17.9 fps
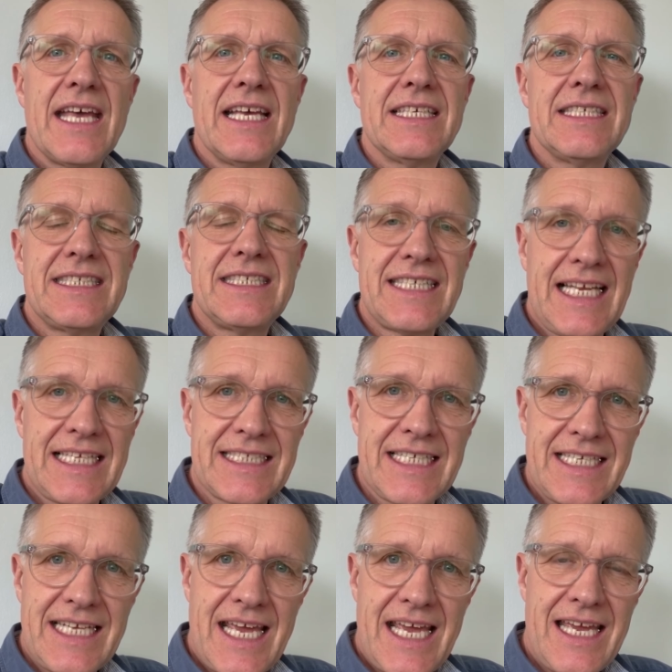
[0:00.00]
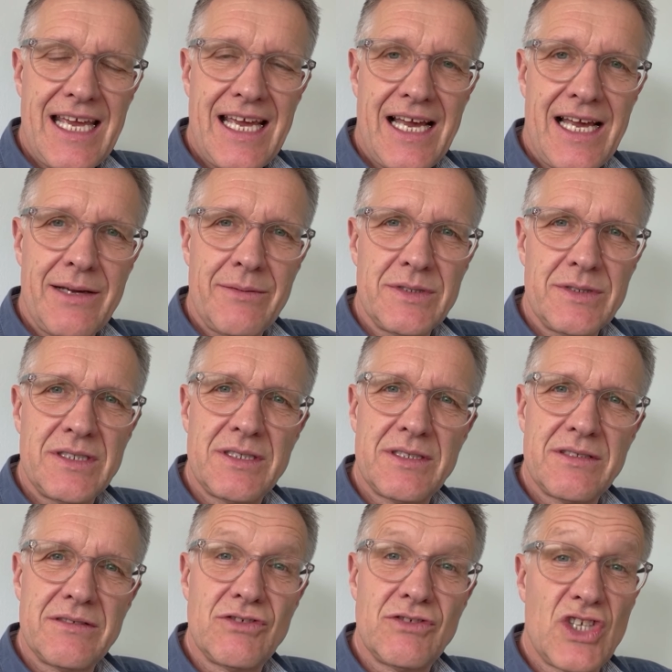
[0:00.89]
Saturday, I
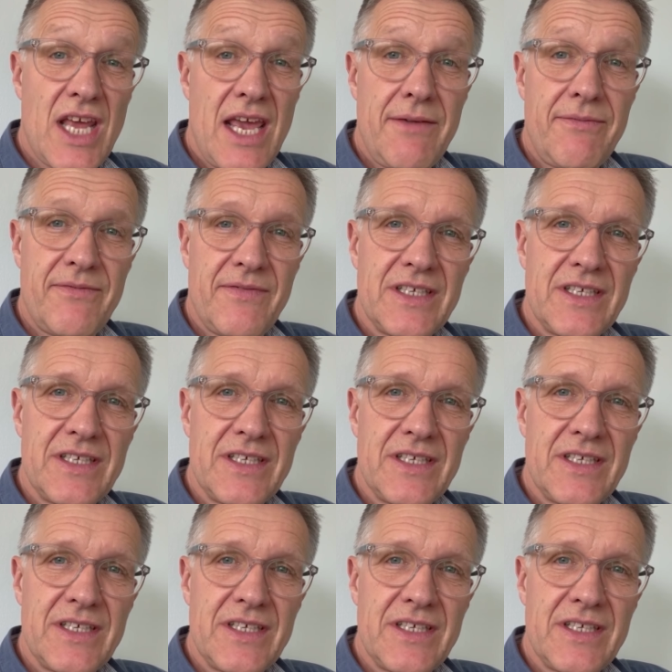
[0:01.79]
was stiff.